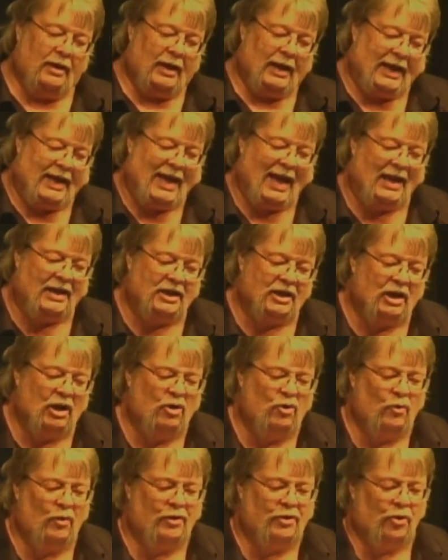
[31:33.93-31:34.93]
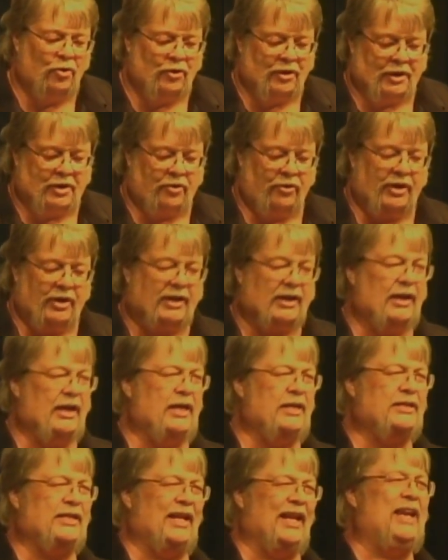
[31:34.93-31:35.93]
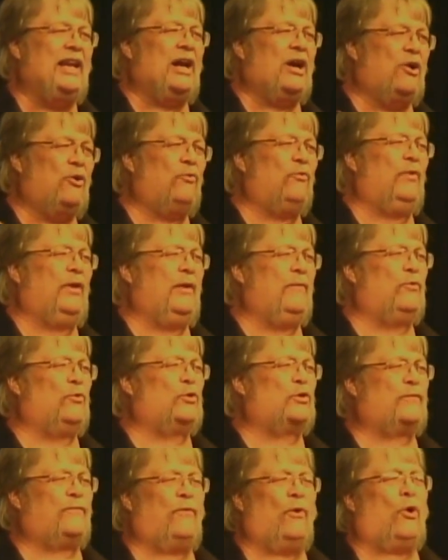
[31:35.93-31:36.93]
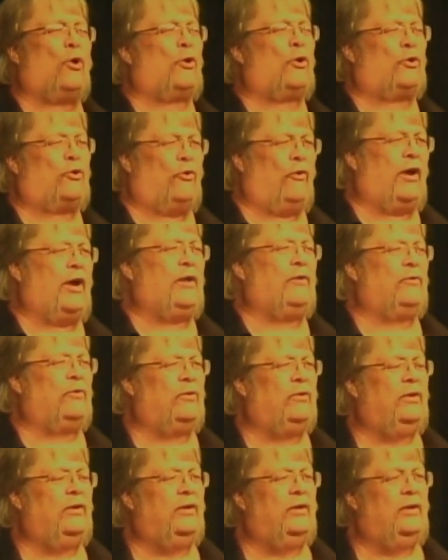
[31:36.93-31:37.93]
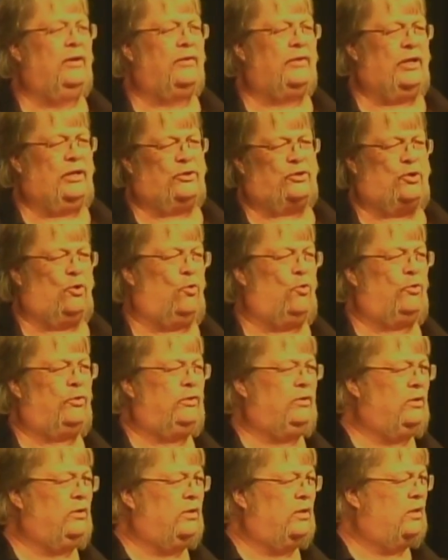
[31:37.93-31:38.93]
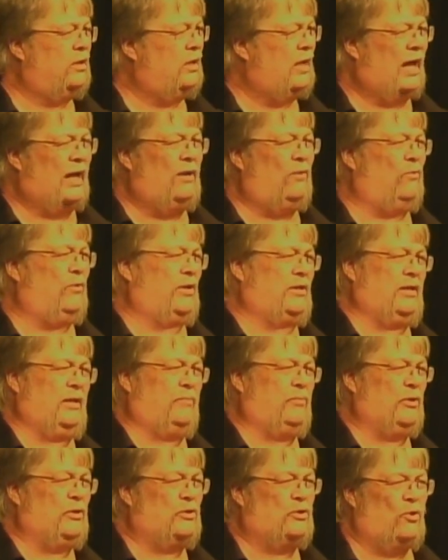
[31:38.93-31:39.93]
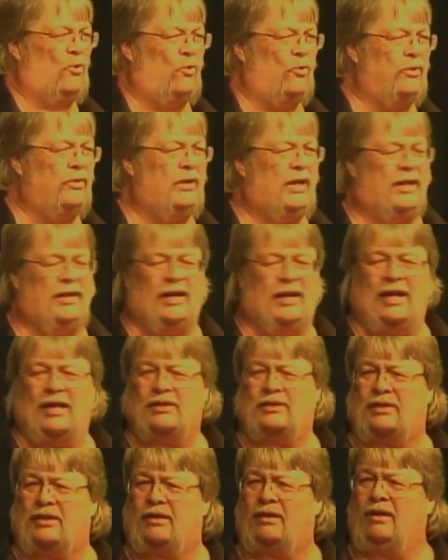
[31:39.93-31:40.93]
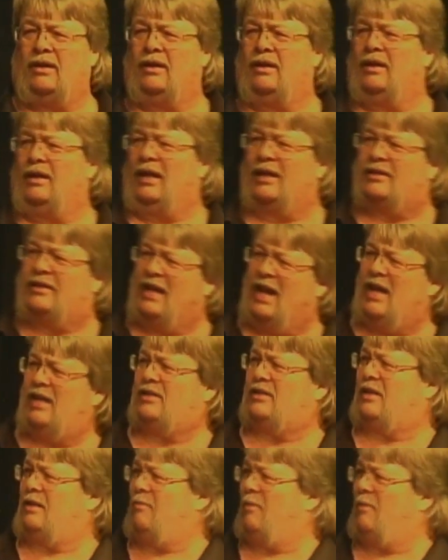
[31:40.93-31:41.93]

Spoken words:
he had to go to a dirty creek. And he said, ain't our rivers far greater than Jordan? I don't want to dip in Jordan. That nasty. It's nasty,